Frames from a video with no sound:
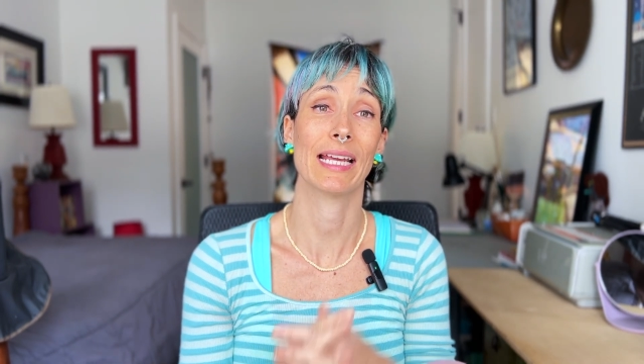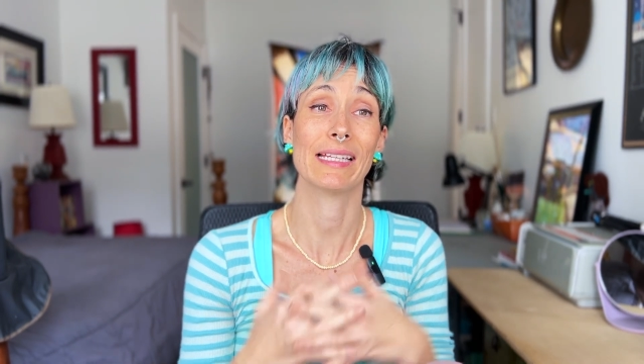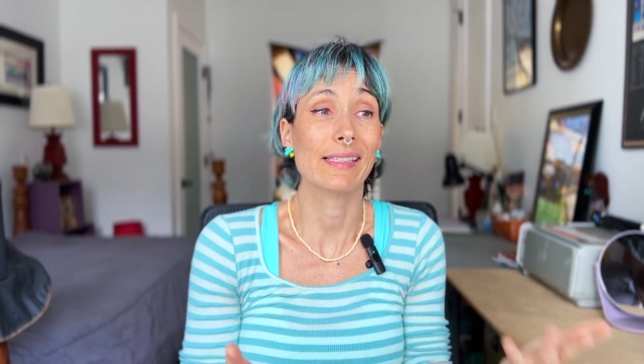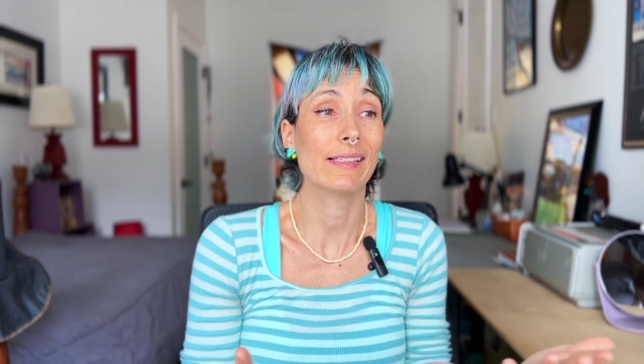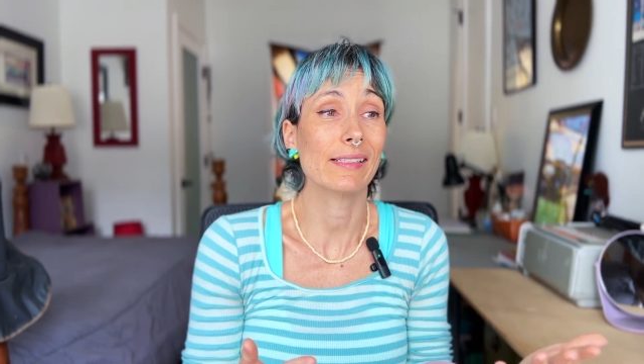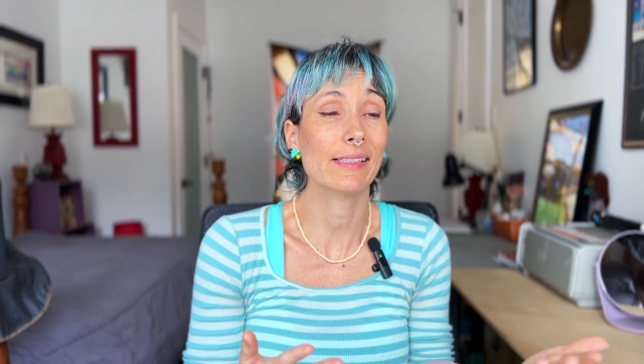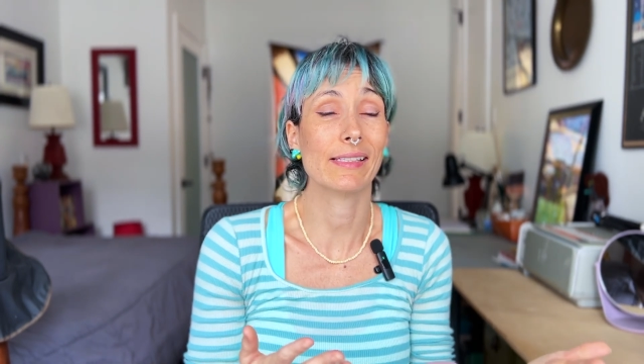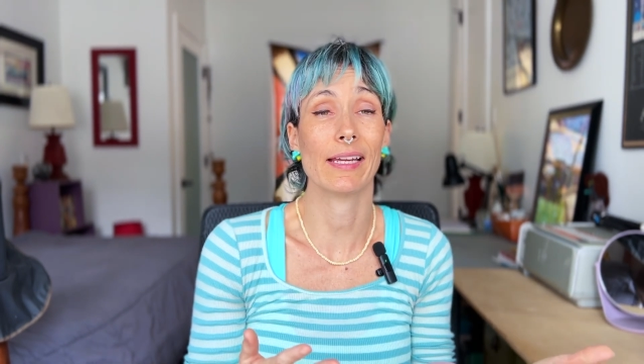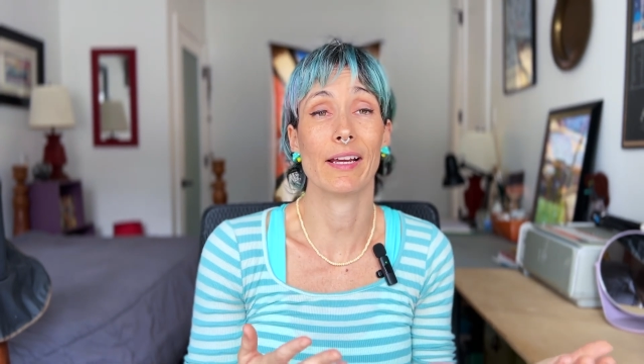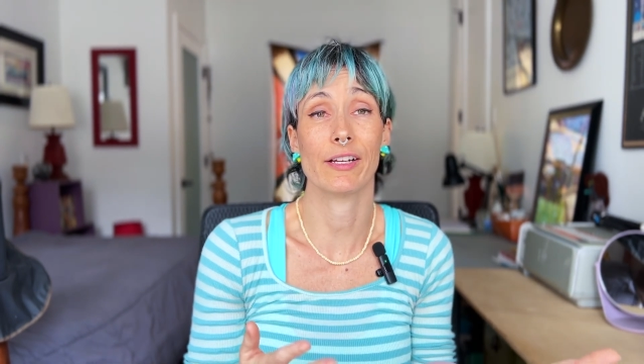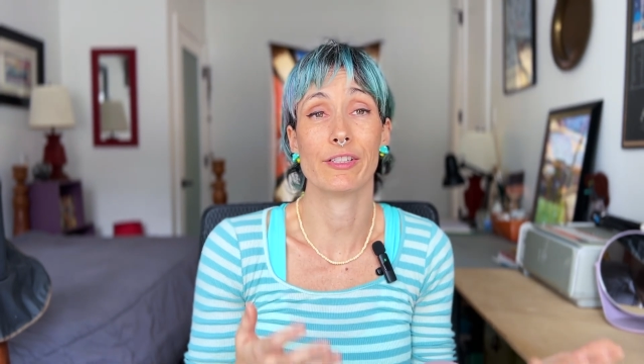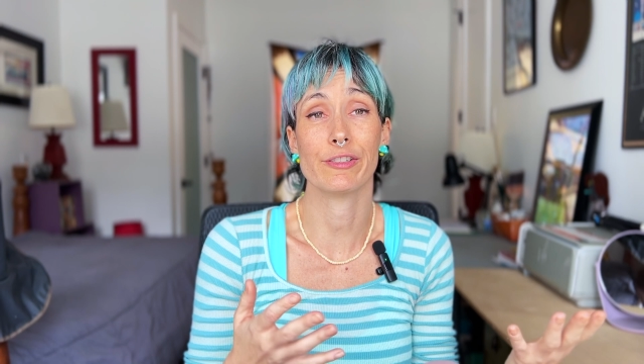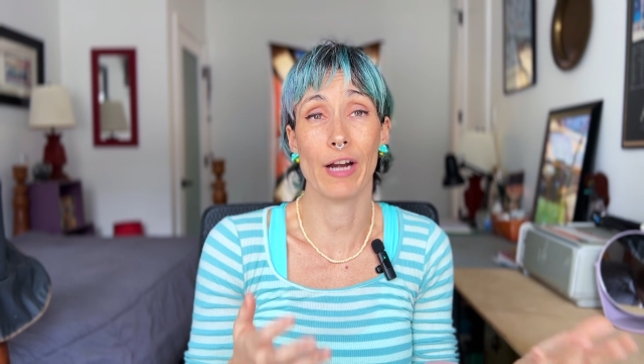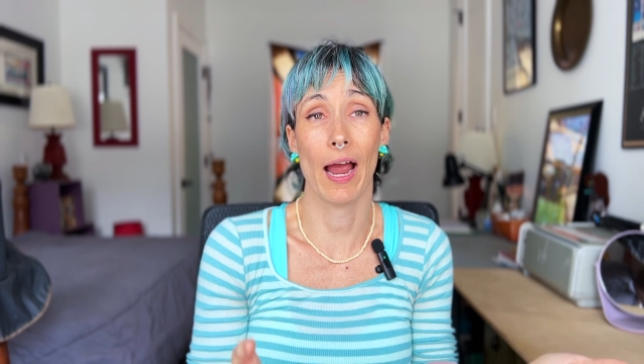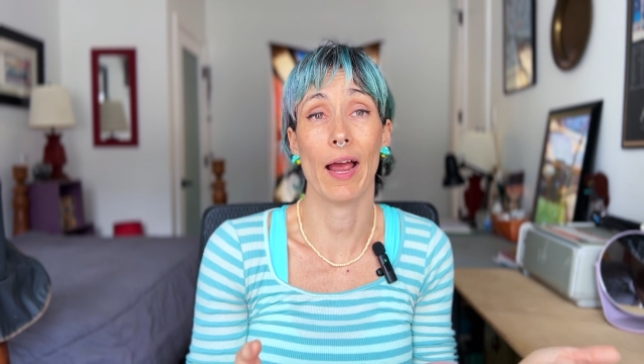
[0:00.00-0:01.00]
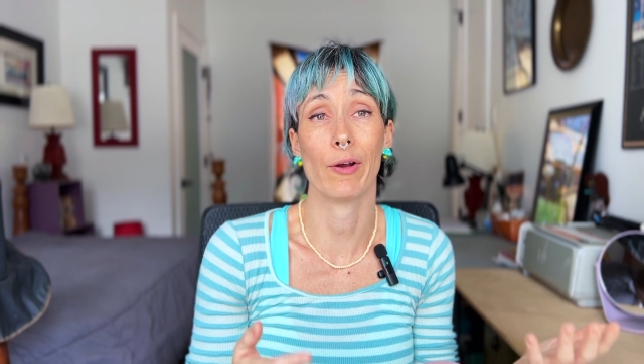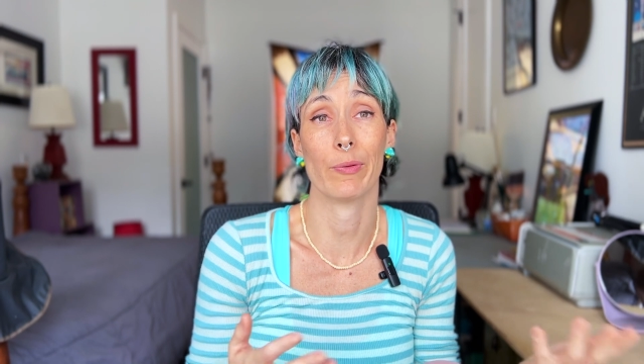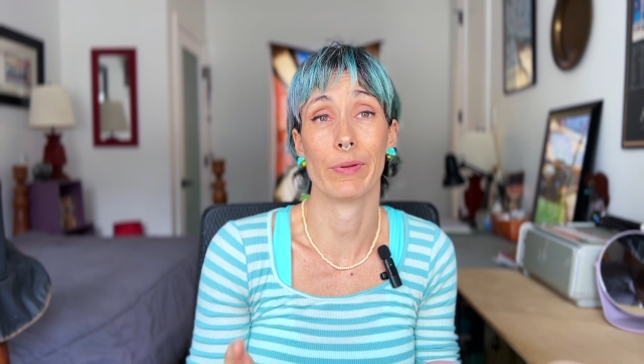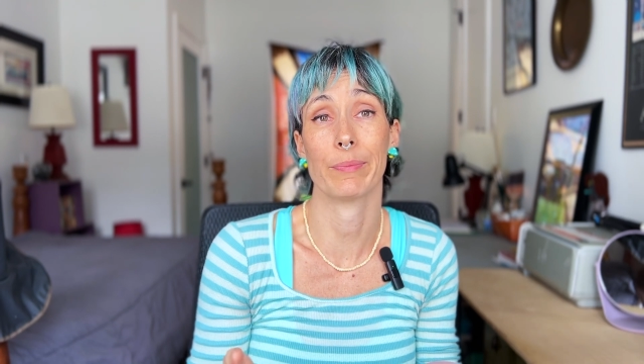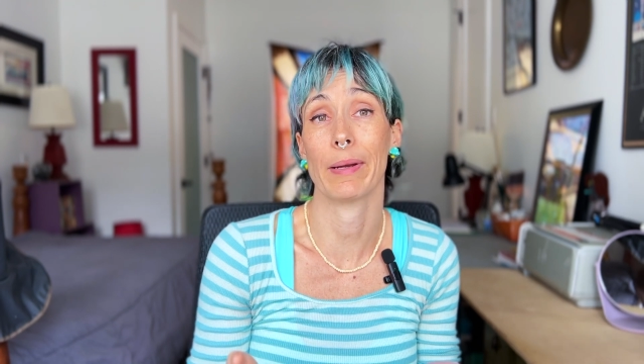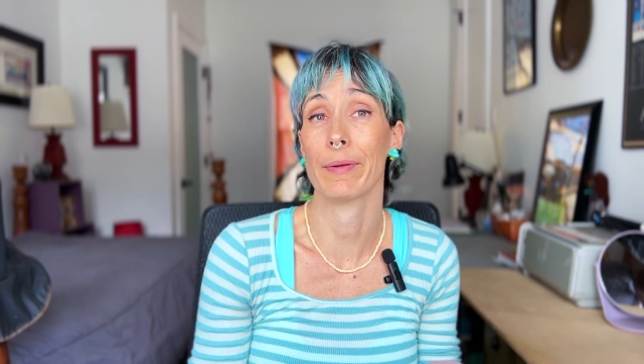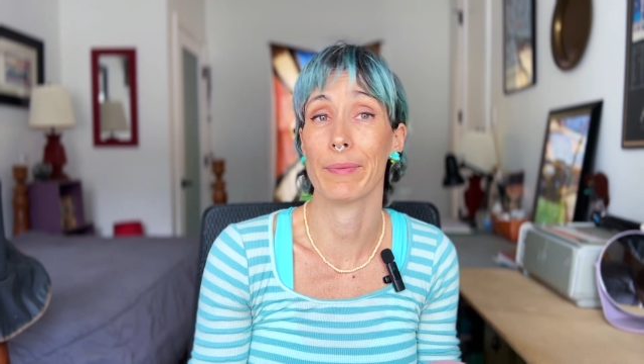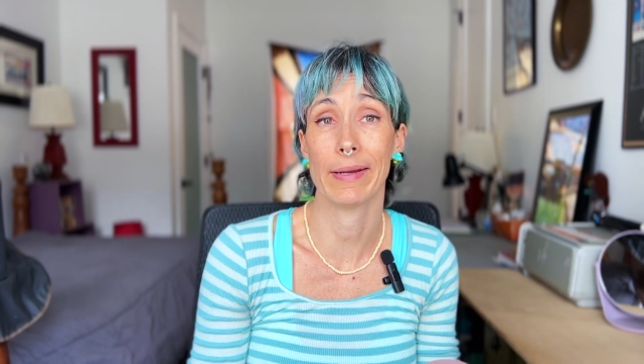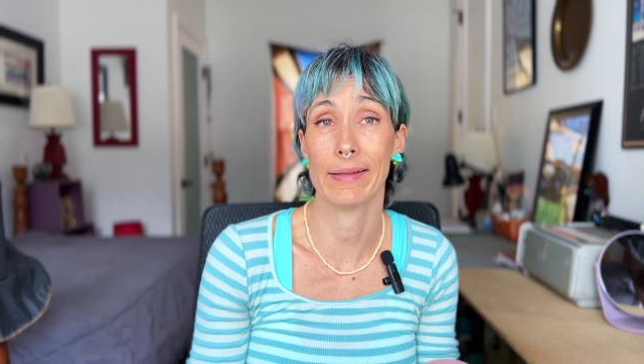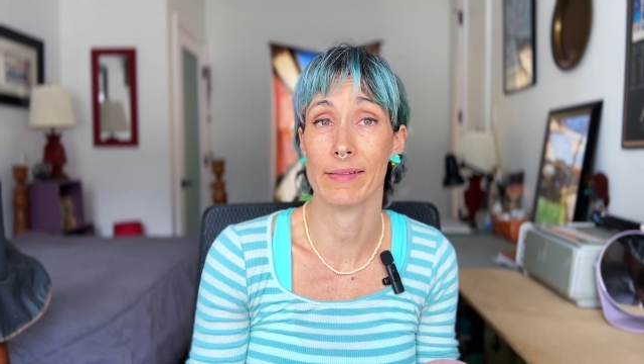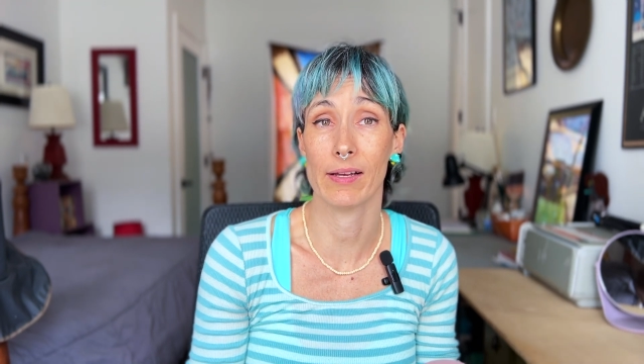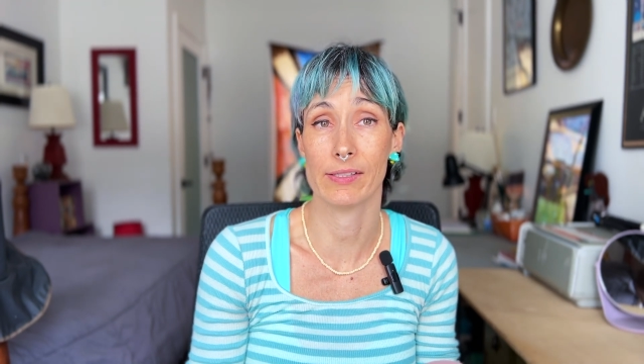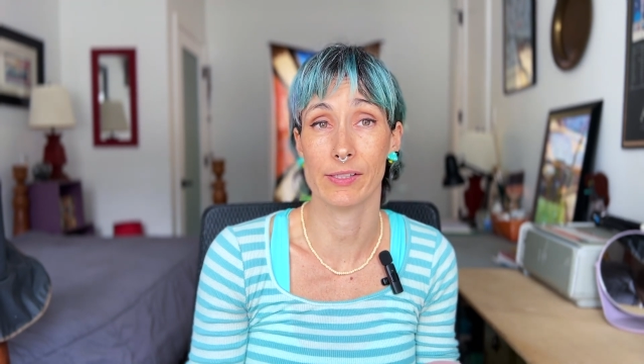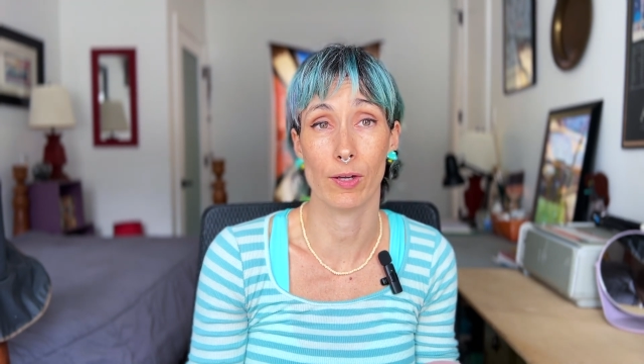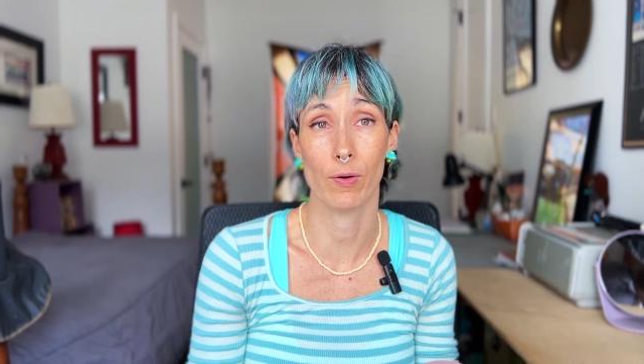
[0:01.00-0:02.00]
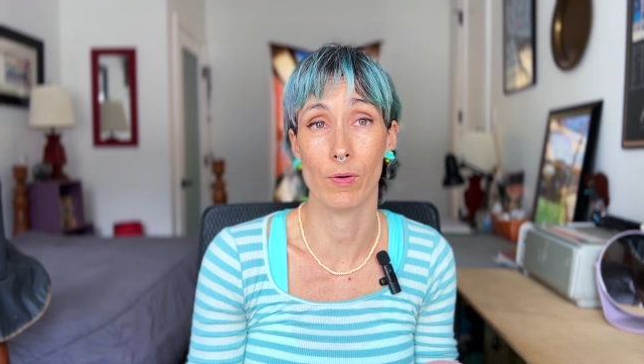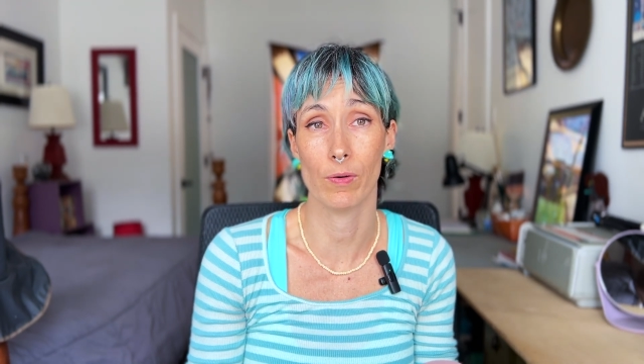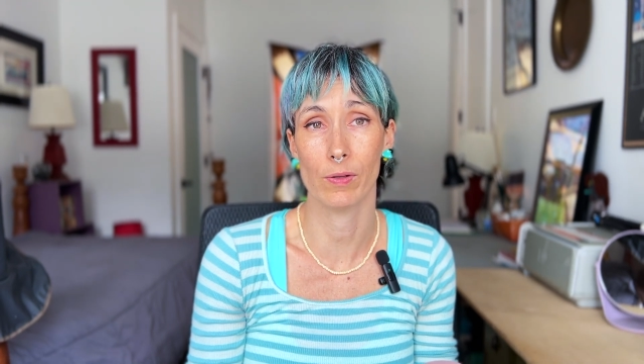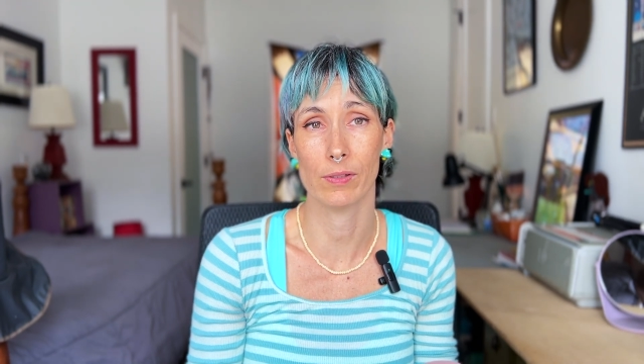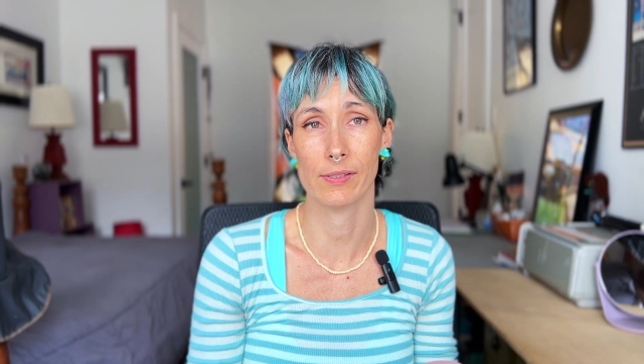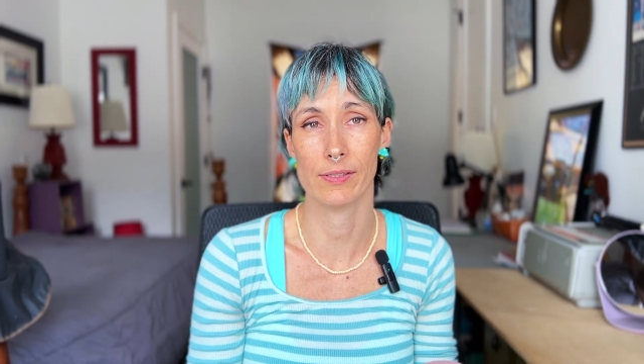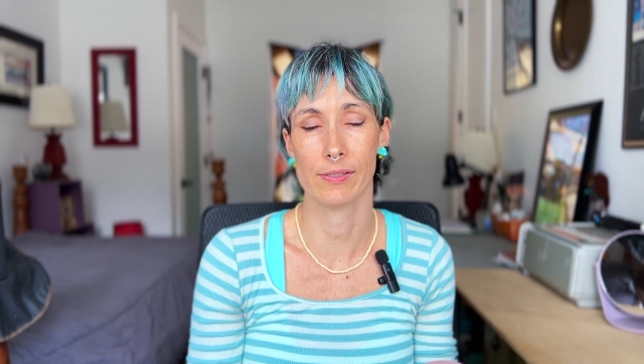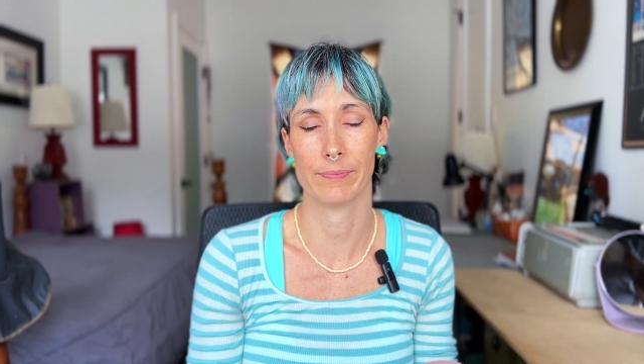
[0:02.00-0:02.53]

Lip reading: and still stay on track with my weight loss goals,